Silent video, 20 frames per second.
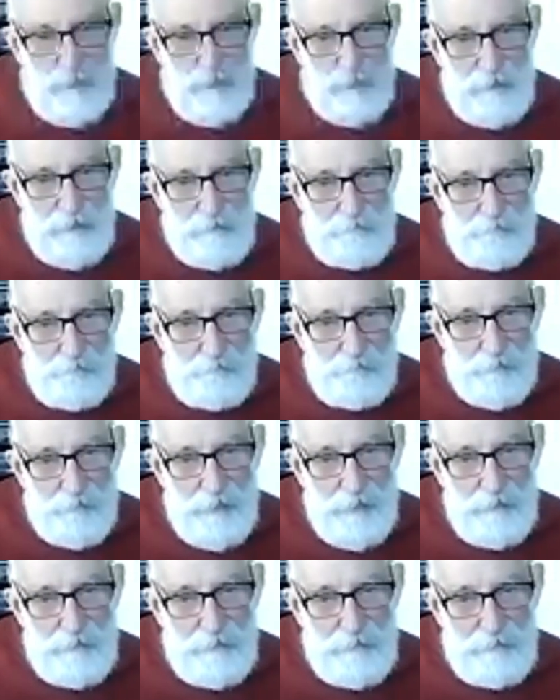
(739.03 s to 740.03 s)
like you said,
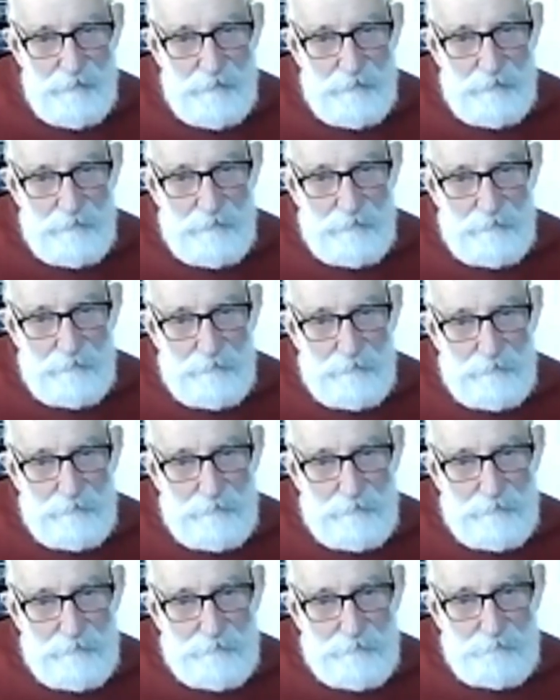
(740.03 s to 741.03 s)
the best
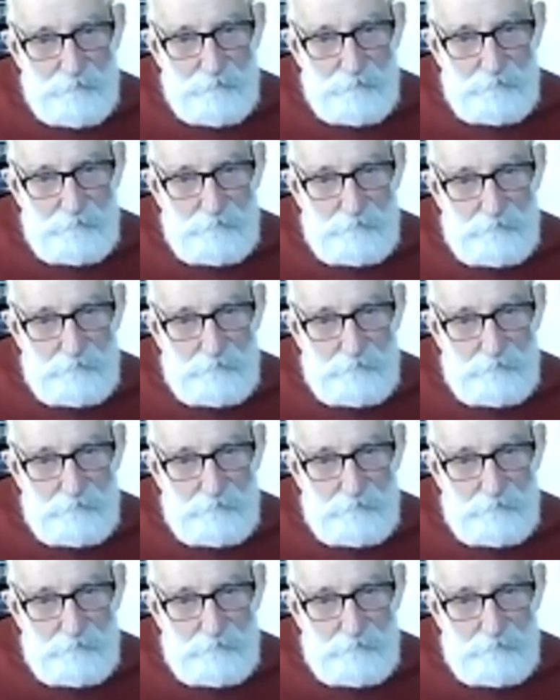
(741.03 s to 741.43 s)
poetry is